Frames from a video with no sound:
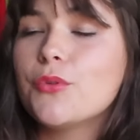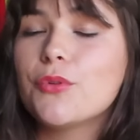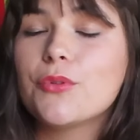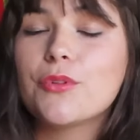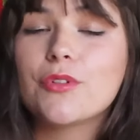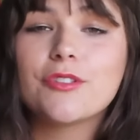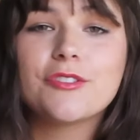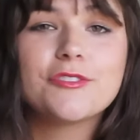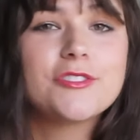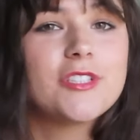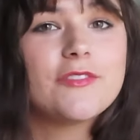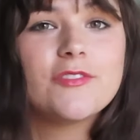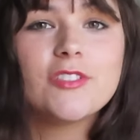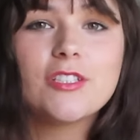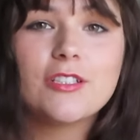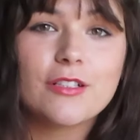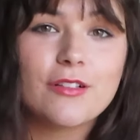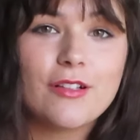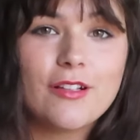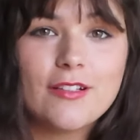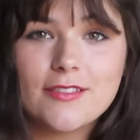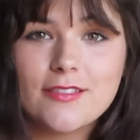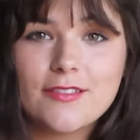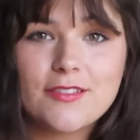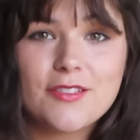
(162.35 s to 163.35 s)
or shoved in a
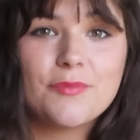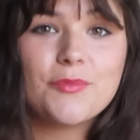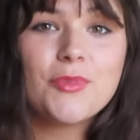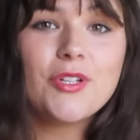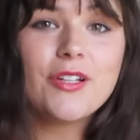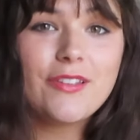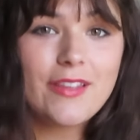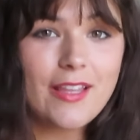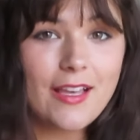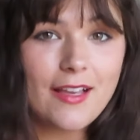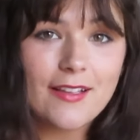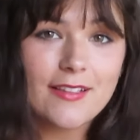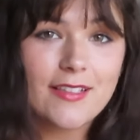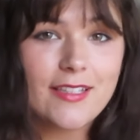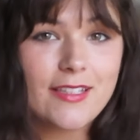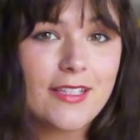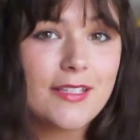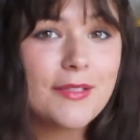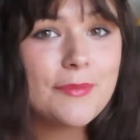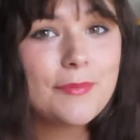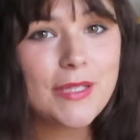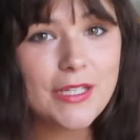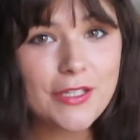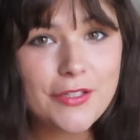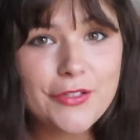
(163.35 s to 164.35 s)
closet somewhere that
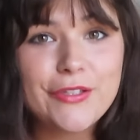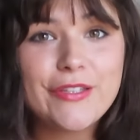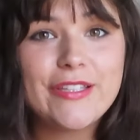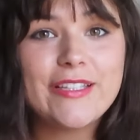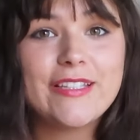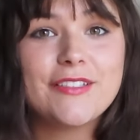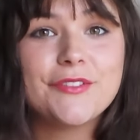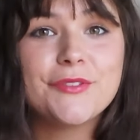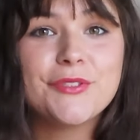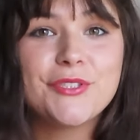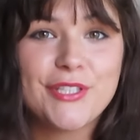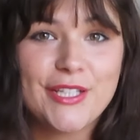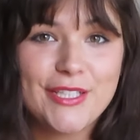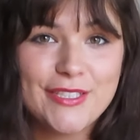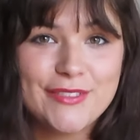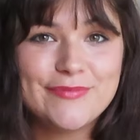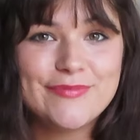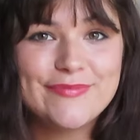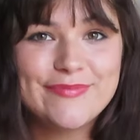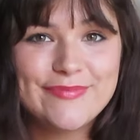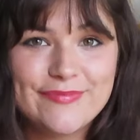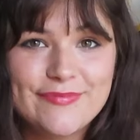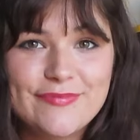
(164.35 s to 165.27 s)
can barely shut.